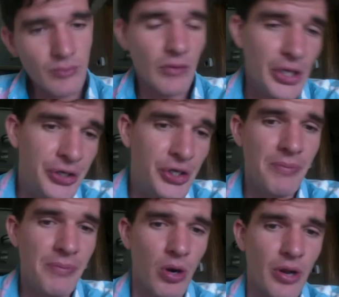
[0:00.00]
he could
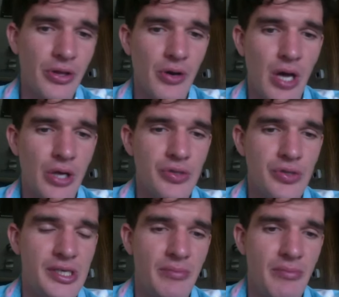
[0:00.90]
be one of the uh,
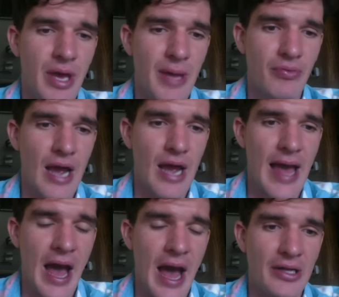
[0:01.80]
UNC commit. But right
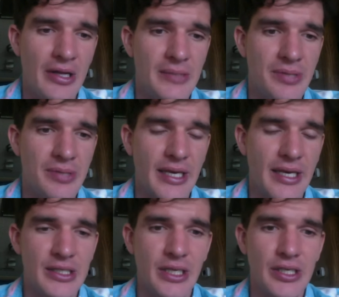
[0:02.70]
now, it seems like
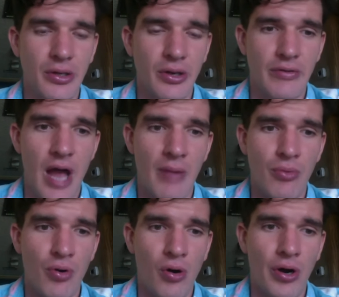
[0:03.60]
he's he's looking
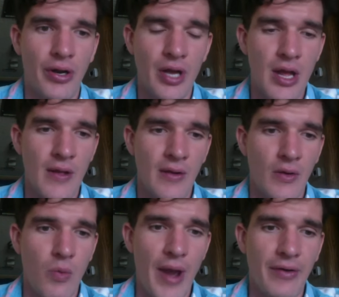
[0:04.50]
around more and
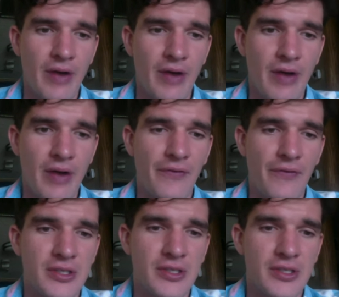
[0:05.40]
waiting around for some